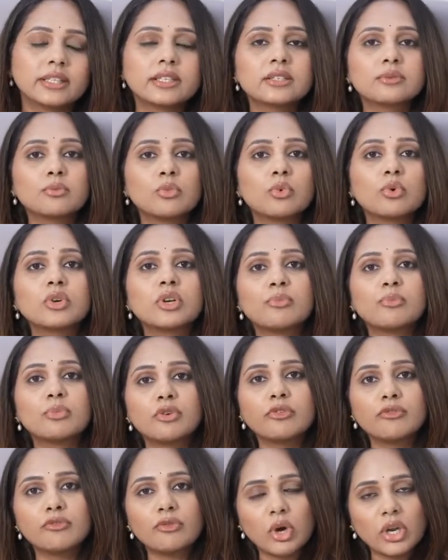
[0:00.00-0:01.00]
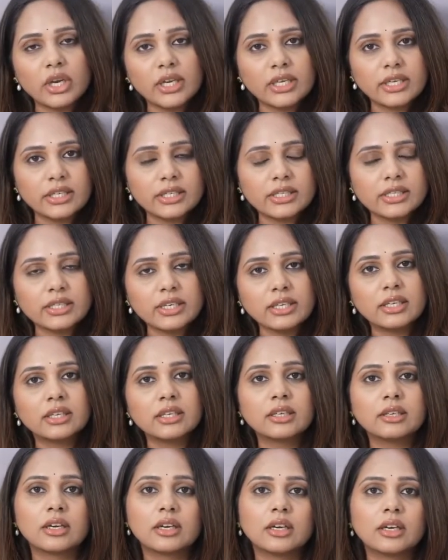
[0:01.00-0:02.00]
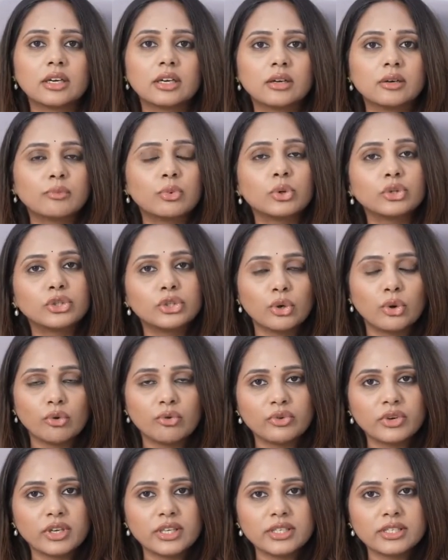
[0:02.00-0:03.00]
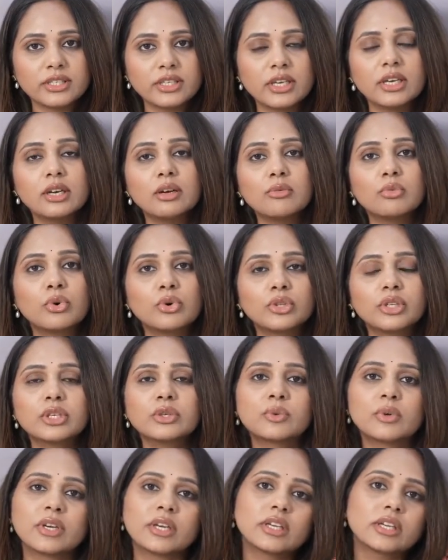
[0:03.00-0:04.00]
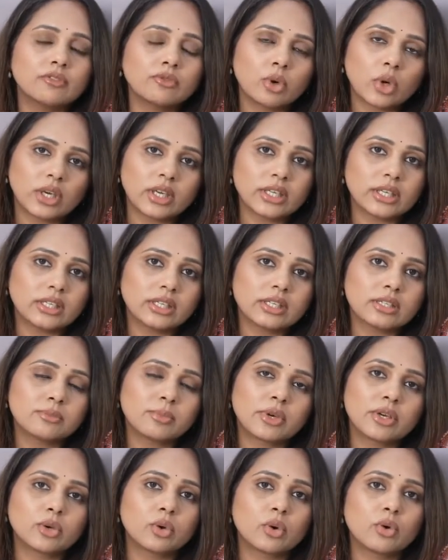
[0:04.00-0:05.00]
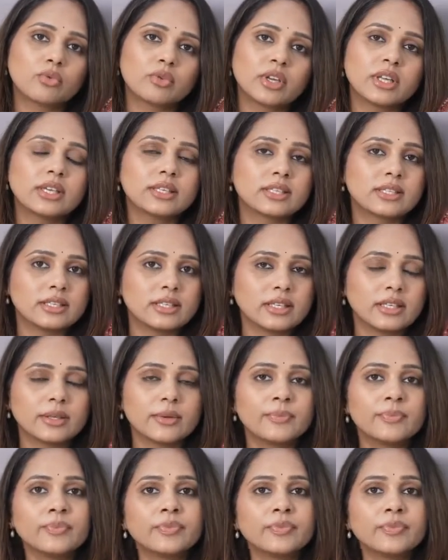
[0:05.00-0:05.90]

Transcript: That is more number of follicles in both the ovaries. More than 20 follicles per ovary is seen.